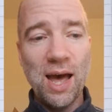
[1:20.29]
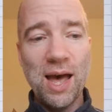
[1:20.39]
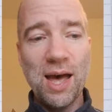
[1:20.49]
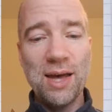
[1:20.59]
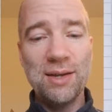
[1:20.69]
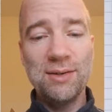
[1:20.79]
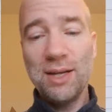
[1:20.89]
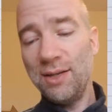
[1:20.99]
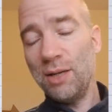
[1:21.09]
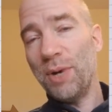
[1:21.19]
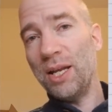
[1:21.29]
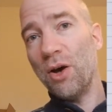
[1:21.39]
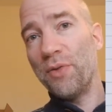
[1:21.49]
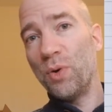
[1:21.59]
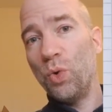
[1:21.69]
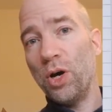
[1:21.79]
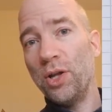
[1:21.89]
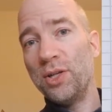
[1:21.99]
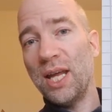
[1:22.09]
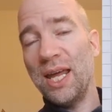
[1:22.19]
And indeed, many of the
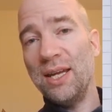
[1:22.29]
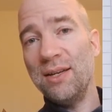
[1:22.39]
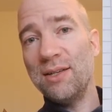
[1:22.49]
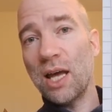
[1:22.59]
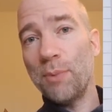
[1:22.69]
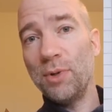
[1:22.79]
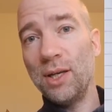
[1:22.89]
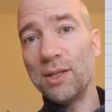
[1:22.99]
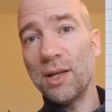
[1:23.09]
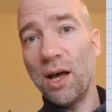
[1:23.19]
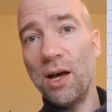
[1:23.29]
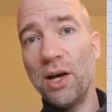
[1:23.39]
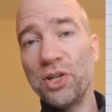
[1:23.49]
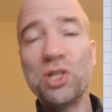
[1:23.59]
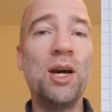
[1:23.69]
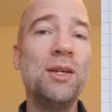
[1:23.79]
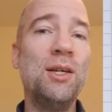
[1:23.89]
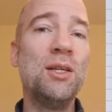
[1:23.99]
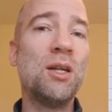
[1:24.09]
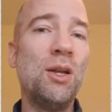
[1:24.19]
words in Japanese are
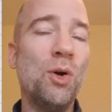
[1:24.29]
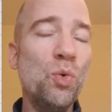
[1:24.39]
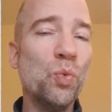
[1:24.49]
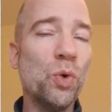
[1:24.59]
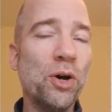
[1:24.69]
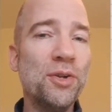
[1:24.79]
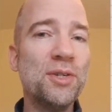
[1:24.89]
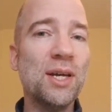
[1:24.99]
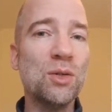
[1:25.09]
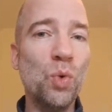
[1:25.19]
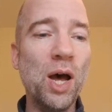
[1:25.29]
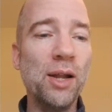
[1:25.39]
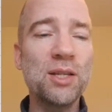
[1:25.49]
Chinese loan words as well.